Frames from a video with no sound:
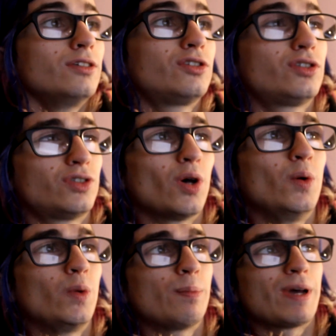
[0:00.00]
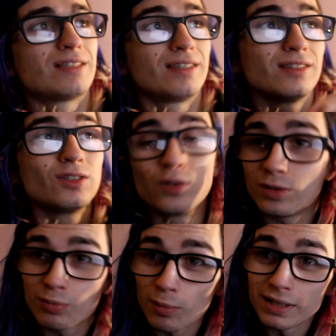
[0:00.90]
So the best thing to do is
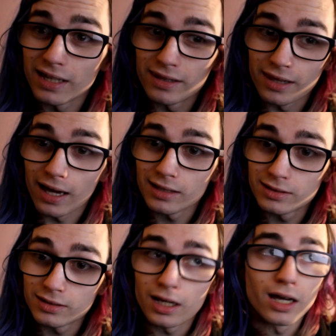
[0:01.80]
probably get that.